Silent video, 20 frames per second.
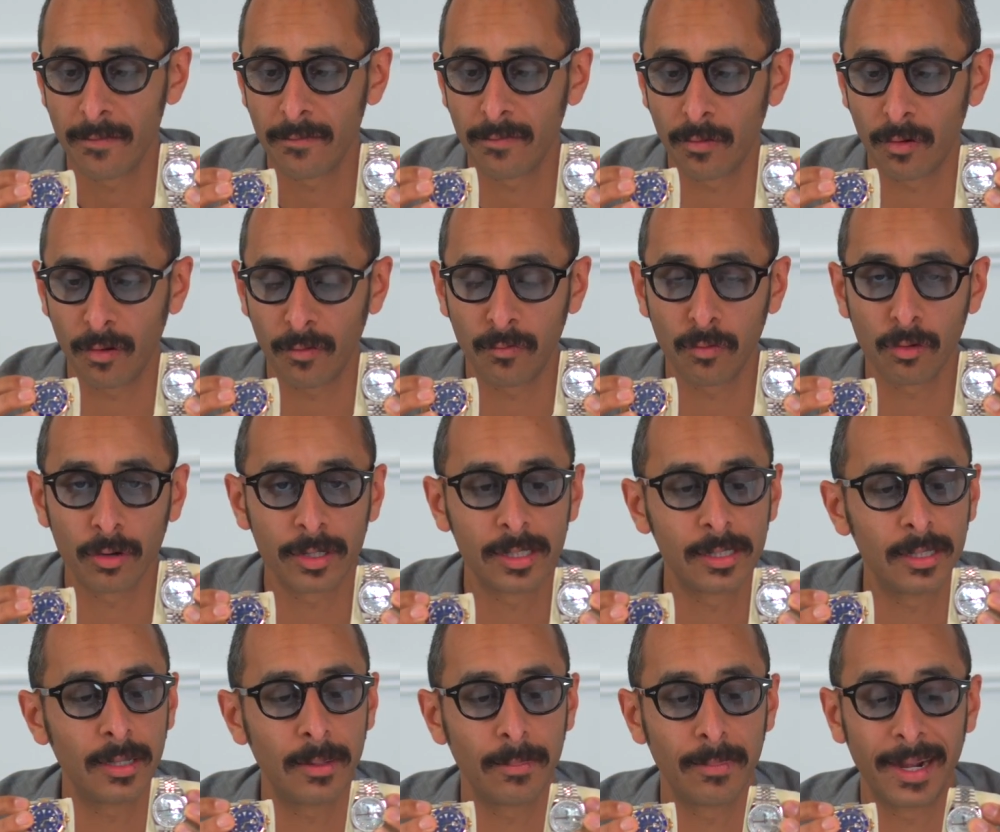
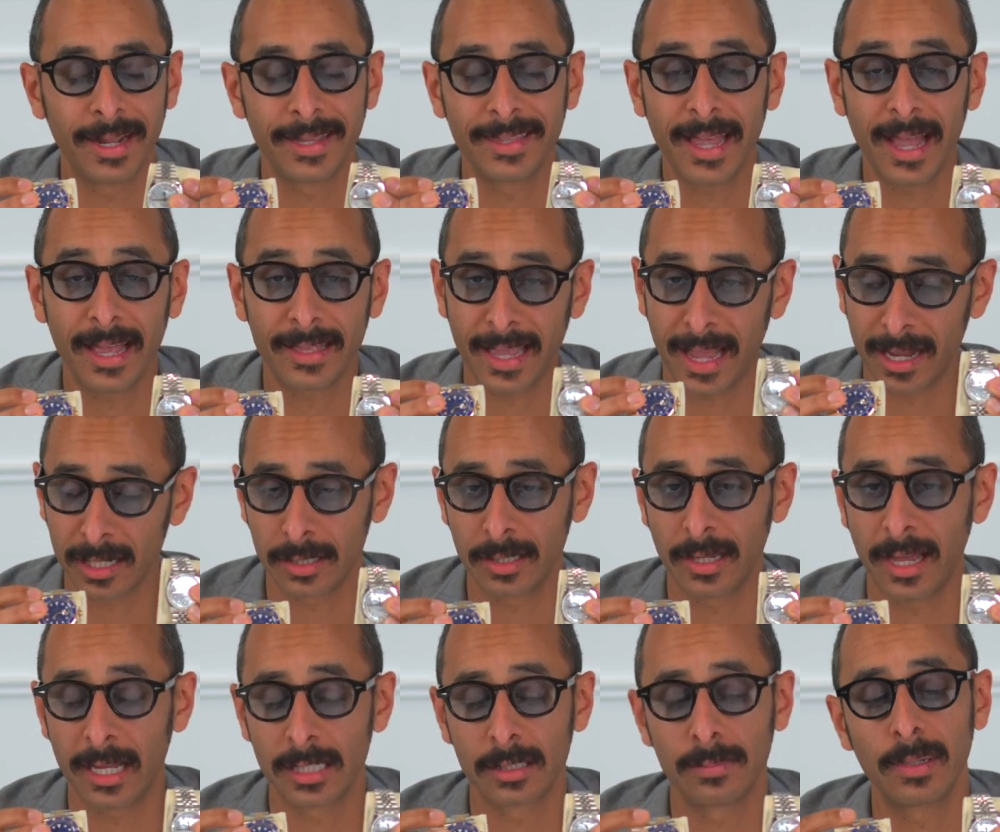40. My dad
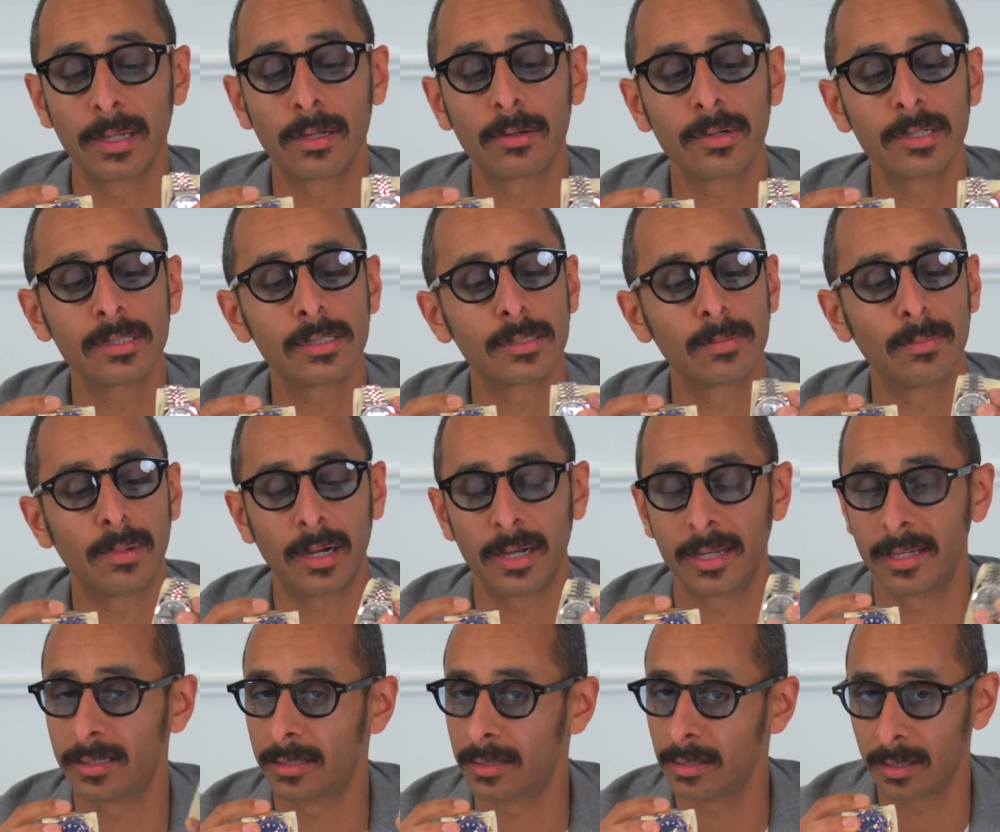actually has big wrists,
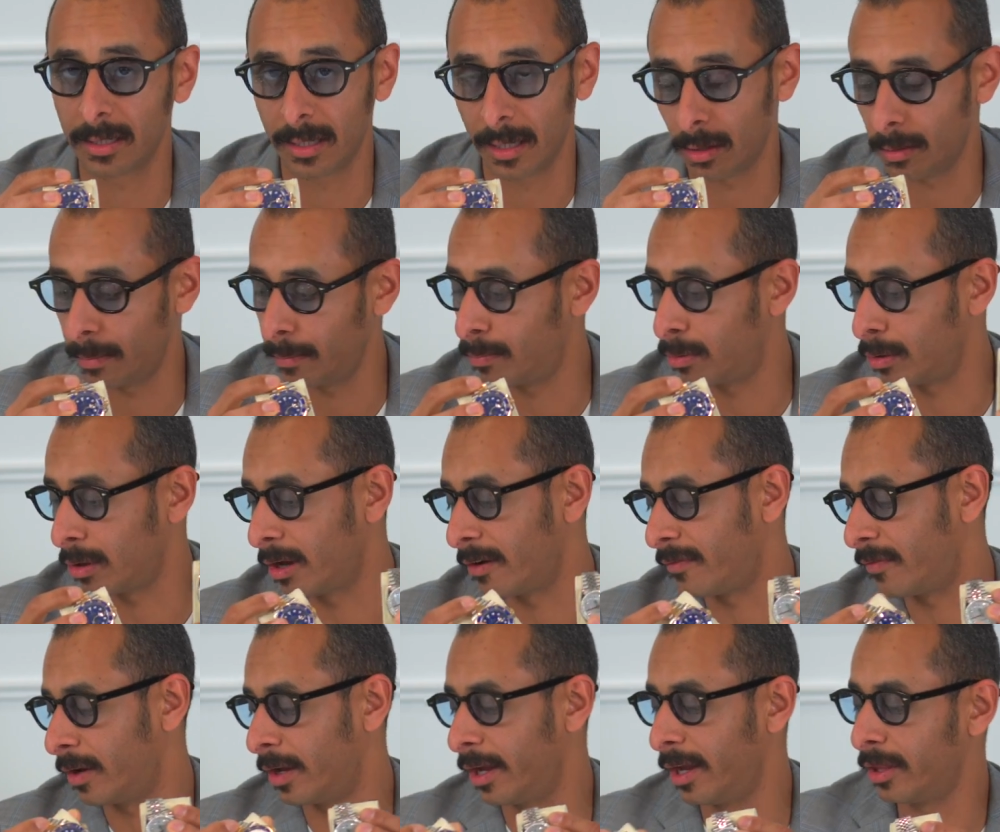but he still can pull
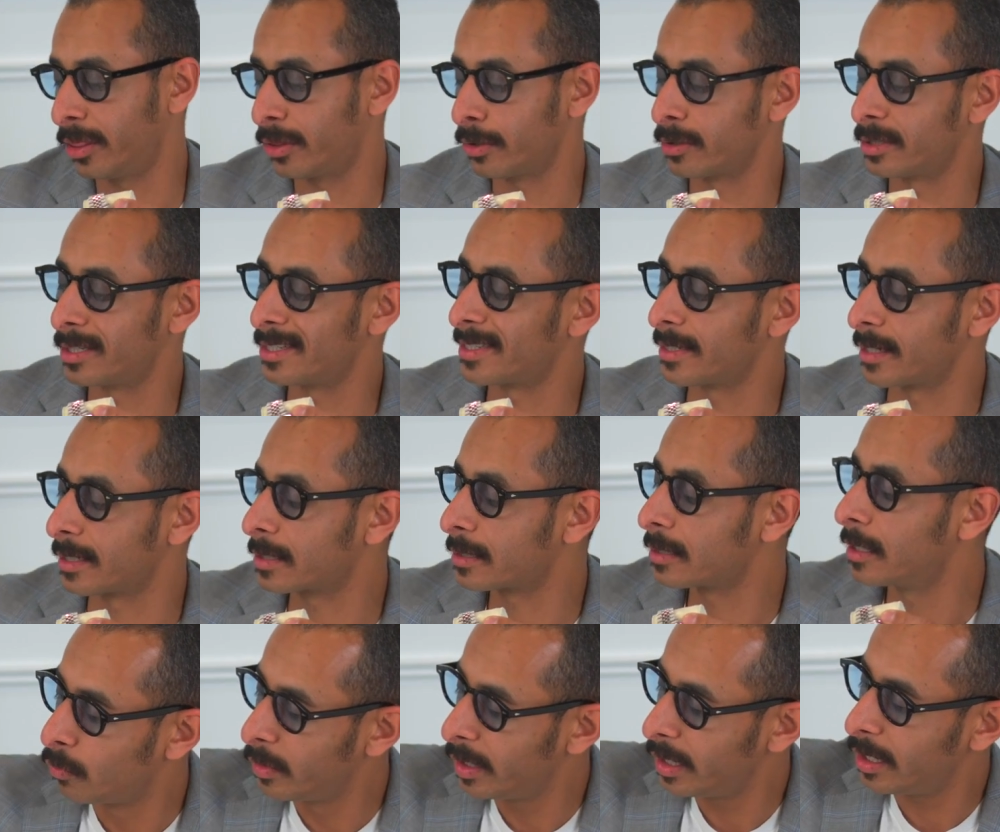off a
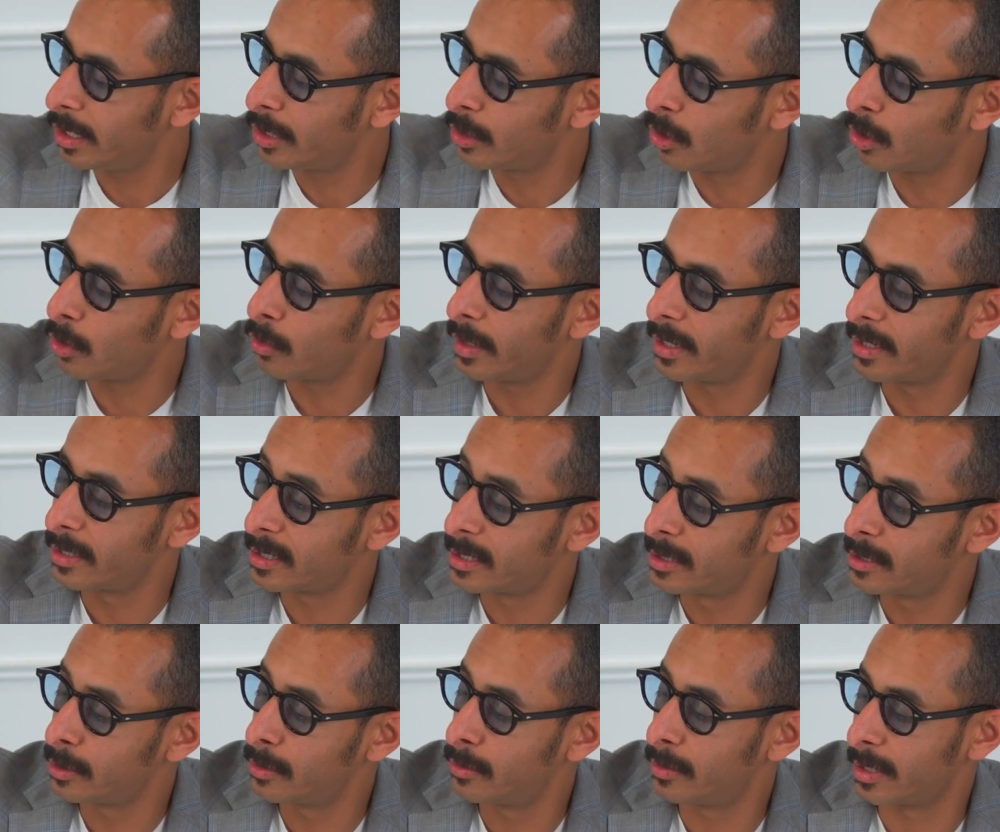36. We go
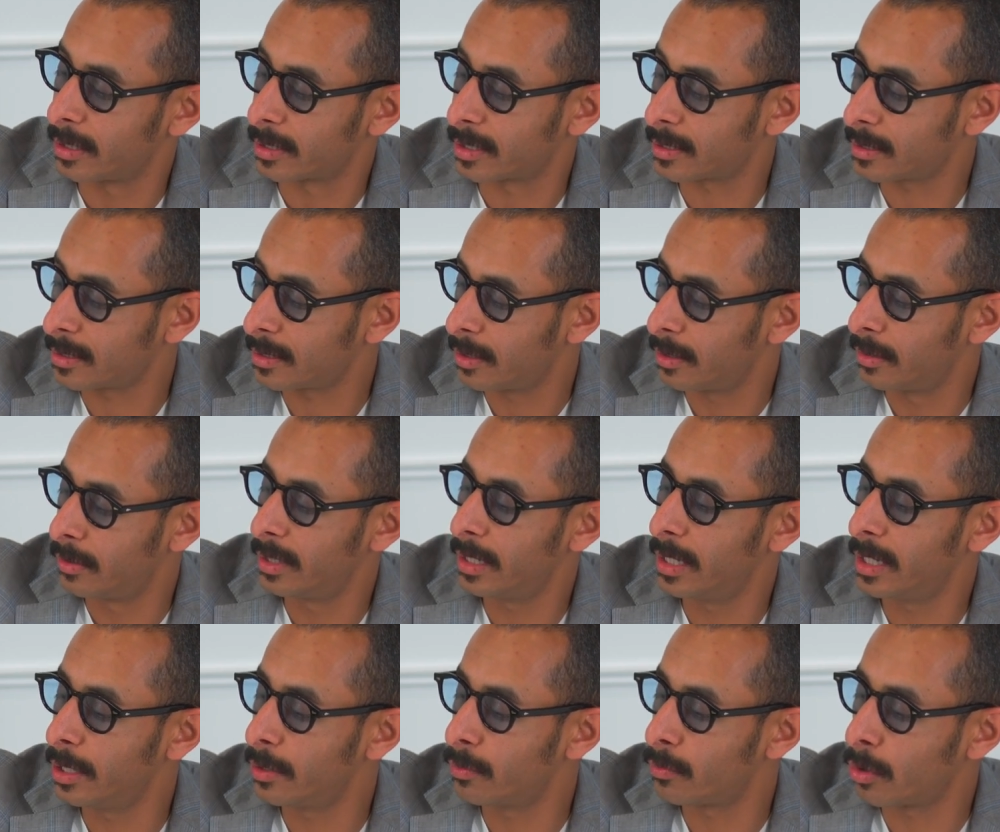into this,
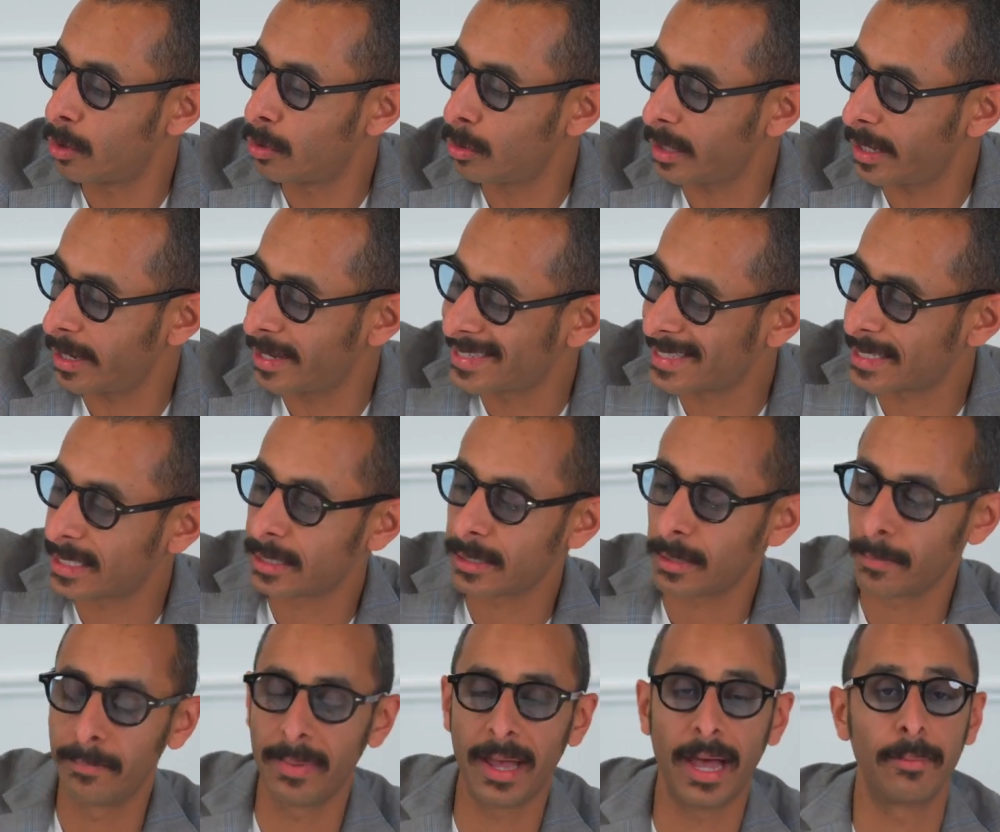the
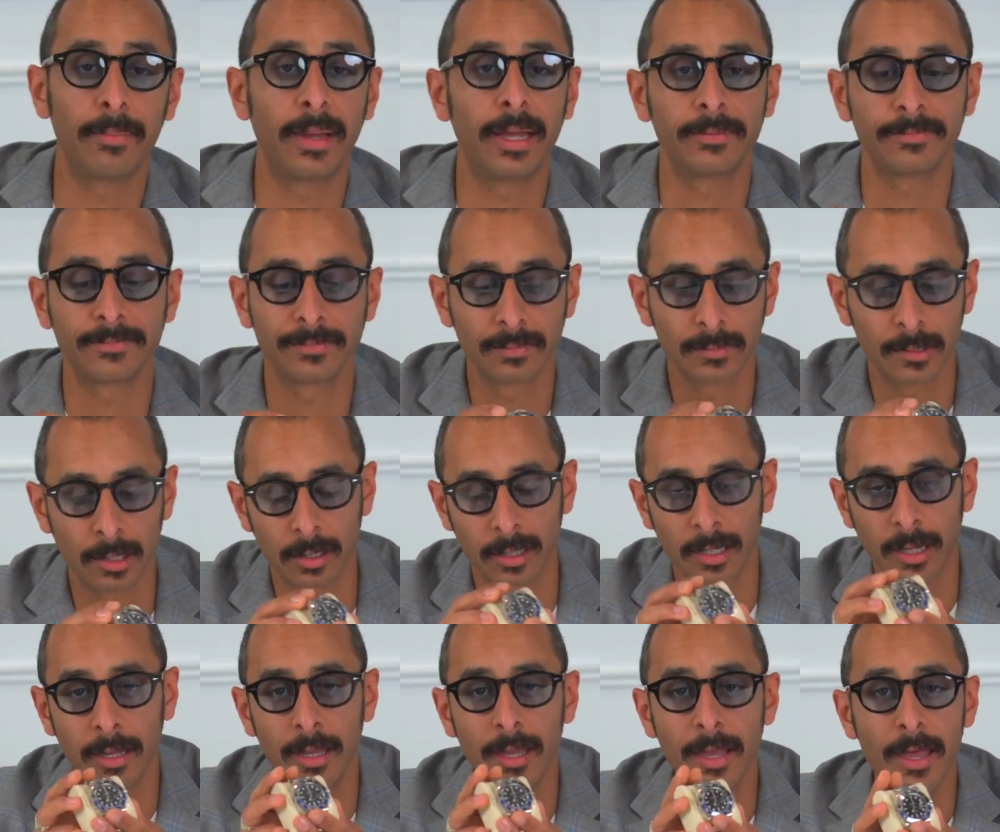Rolex Batman.
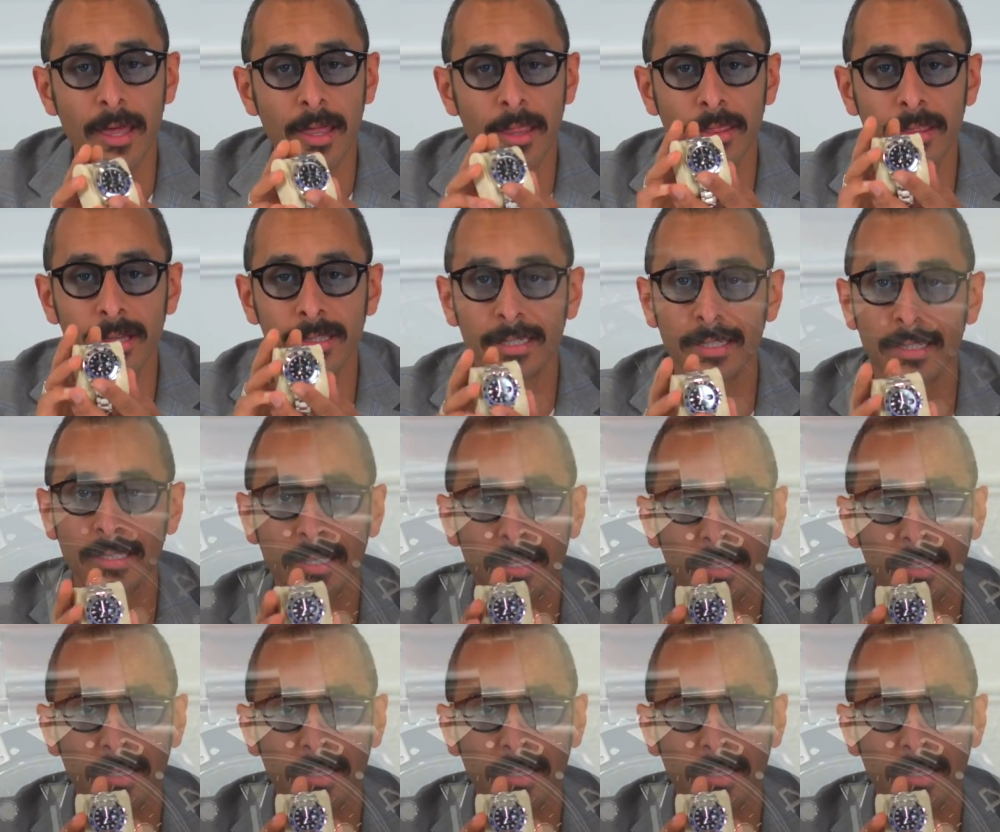Okay, this is